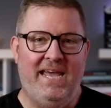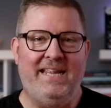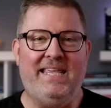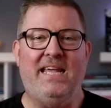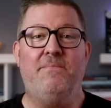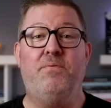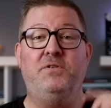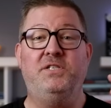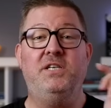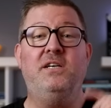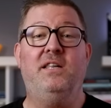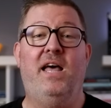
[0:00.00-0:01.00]
it can
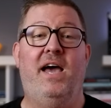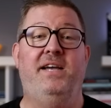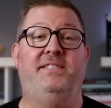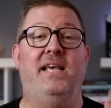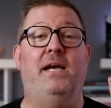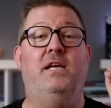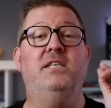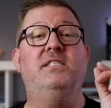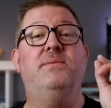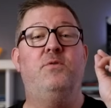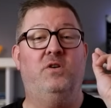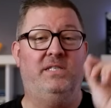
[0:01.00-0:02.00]
personalize a
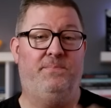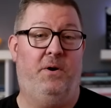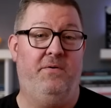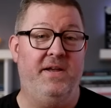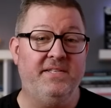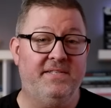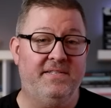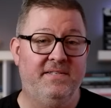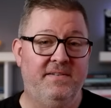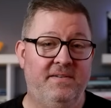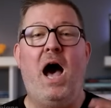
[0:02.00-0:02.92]
customer experience,